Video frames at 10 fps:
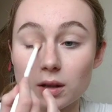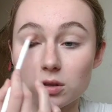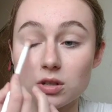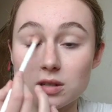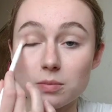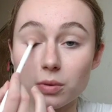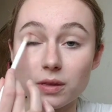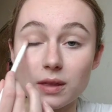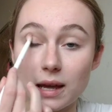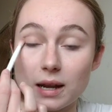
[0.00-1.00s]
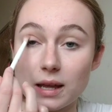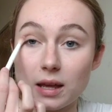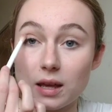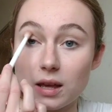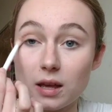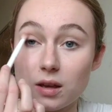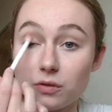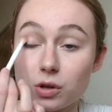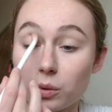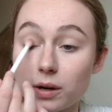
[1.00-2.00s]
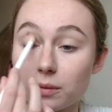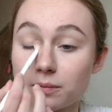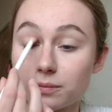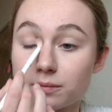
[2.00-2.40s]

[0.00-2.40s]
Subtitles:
And just put that everywhere.